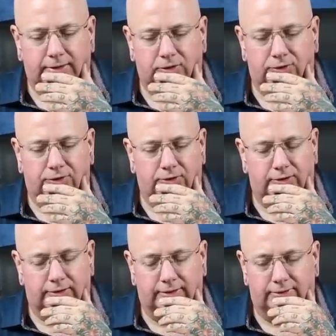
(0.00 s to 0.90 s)
This
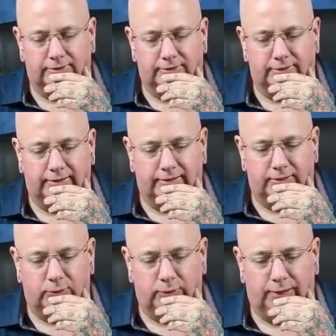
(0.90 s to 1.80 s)
theory, Tesla
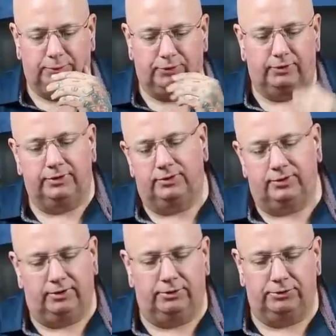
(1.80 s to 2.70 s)
said, wraps all these
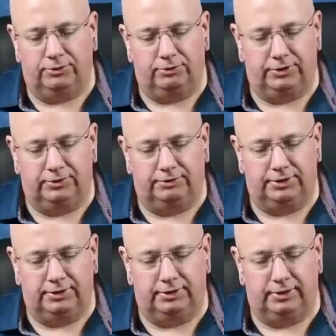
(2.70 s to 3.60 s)
errors of
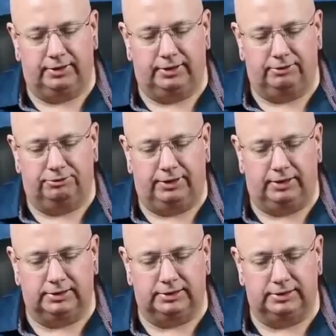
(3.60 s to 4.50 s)
relativity and
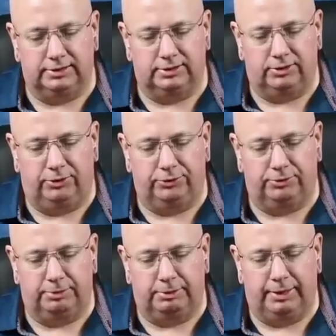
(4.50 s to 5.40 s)
fallacies and
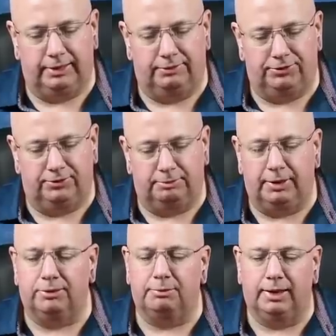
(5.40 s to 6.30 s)
clothes them in a magnificent
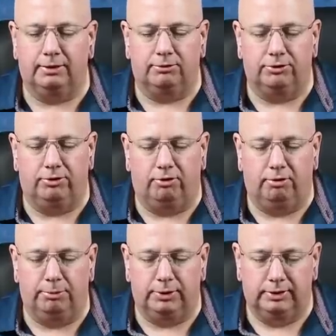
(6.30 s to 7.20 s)
mathematical
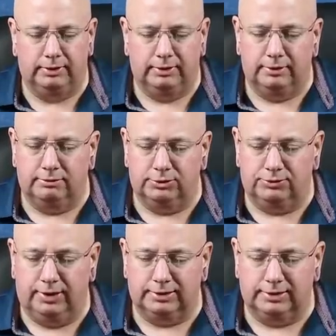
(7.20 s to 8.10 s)
garb which
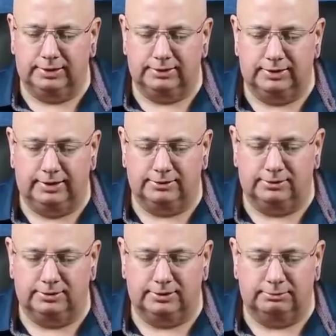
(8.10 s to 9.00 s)
fascinates,
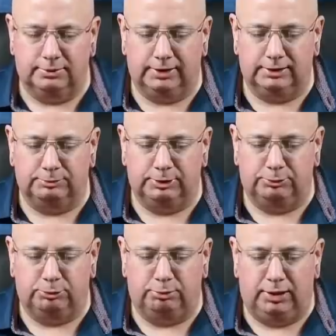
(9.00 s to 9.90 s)
dazzles, and makes
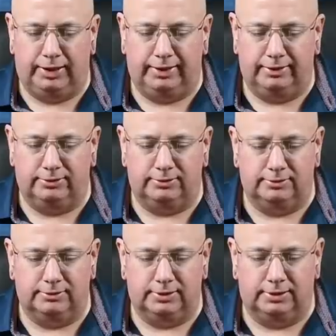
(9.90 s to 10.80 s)
people blind
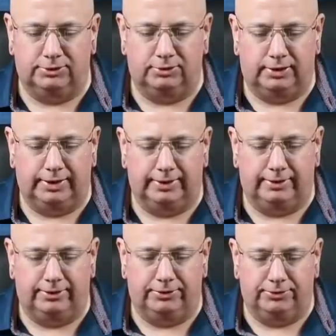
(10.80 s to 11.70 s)
to the underlying
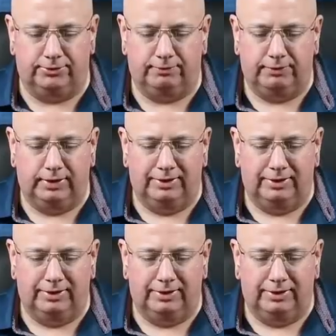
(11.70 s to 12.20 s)
errors.